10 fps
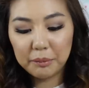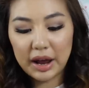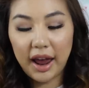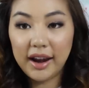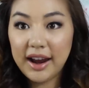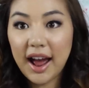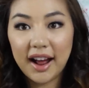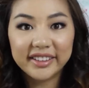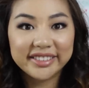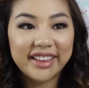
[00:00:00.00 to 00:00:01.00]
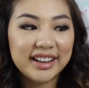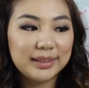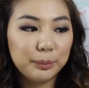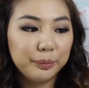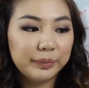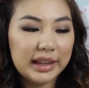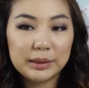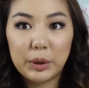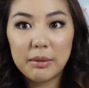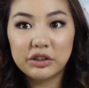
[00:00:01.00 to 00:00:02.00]
But yeah, that's
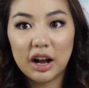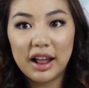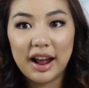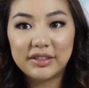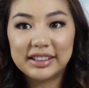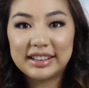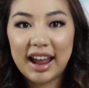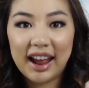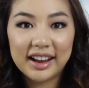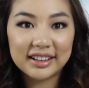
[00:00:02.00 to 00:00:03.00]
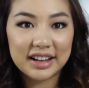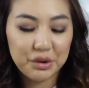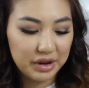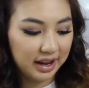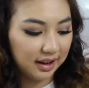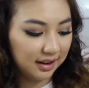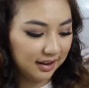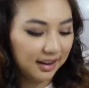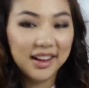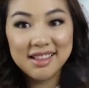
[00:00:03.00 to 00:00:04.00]
pretty much all I have to say. I guess I don't really...
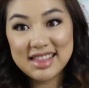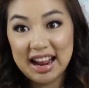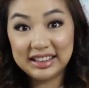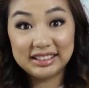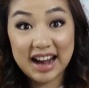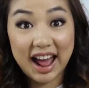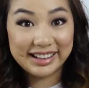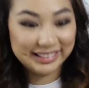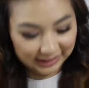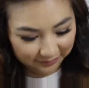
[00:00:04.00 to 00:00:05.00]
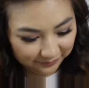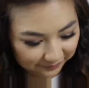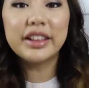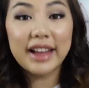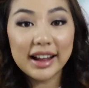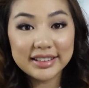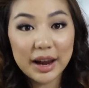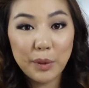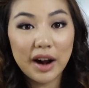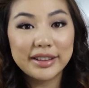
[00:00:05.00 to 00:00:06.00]
It's nice. So the last
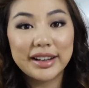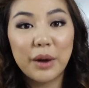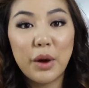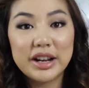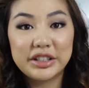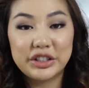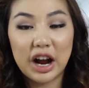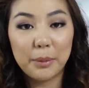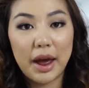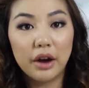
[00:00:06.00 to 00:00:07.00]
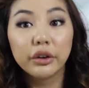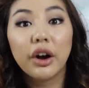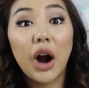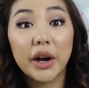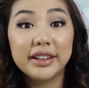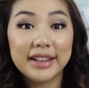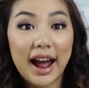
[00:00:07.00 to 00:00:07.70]
eye product that I wanted to talk about are these